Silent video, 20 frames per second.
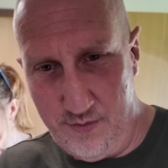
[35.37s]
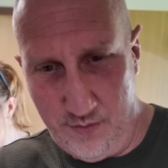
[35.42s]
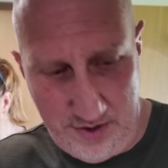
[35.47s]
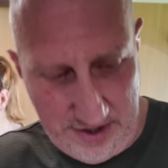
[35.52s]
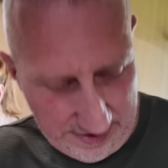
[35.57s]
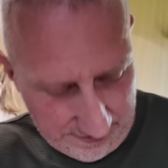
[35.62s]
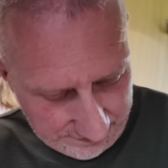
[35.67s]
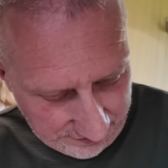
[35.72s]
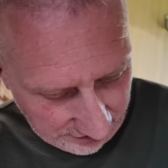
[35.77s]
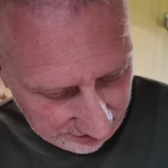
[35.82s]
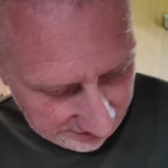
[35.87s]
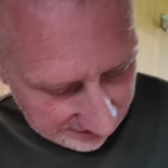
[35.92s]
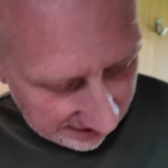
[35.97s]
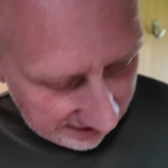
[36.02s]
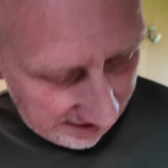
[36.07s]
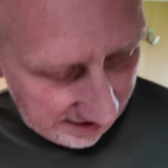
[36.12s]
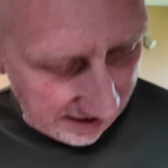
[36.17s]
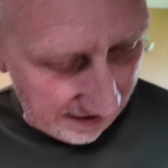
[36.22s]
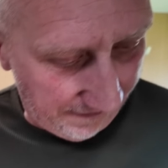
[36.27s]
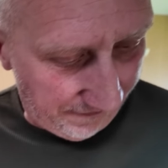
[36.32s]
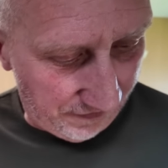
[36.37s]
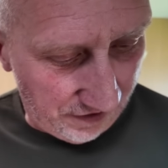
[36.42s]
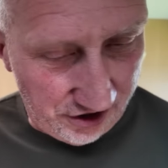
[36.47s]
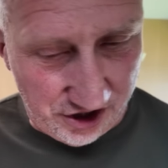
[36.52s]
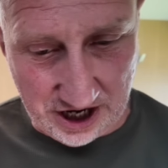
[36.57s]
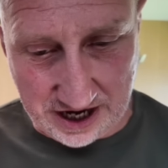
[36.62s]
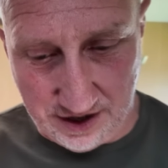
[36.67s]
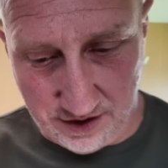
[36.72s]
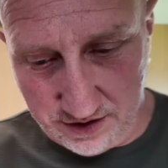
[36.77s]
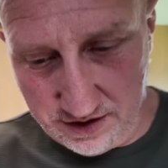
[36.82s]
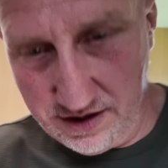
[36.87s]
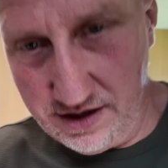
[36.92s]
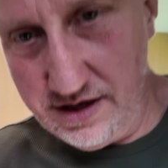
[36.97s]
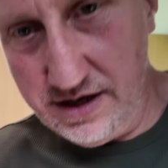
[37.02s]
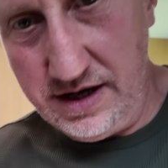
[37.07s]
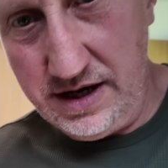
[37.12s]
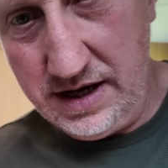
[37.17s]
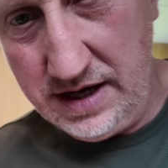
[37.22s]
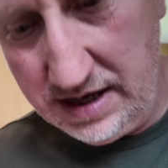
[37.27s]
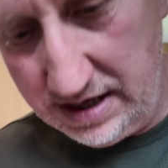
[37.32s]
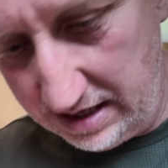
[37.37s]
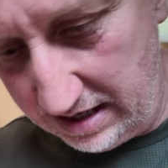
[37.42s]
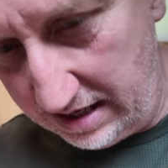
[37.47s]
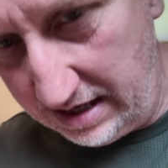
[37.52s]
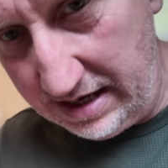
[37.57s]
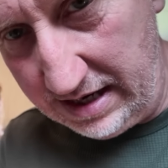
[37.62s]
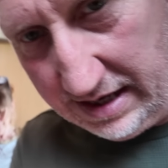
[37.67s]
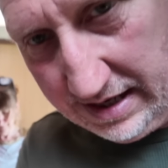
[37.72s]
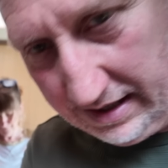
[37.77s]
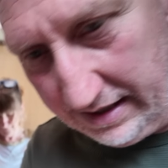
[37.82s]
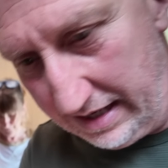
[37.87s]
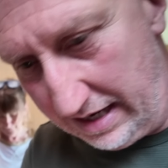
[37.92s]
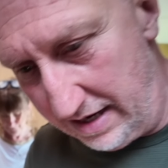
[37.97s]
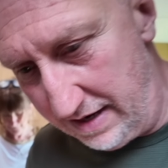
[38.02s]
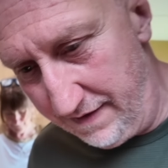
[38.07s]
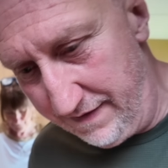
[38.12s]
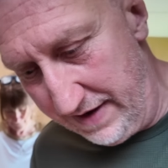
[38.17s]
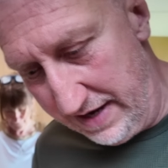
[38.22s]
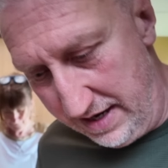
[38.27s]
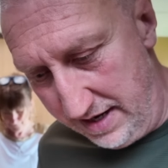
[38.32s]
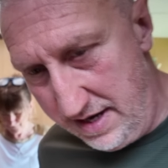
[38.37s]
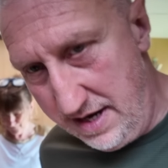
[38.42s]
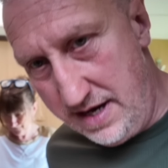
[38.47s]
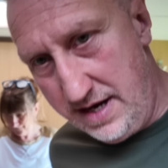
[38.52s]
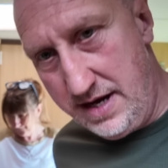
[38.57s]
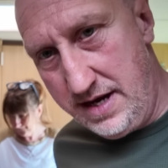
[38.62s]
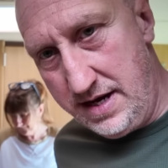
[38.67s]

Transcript: We have just taken our fridge out in the caravan.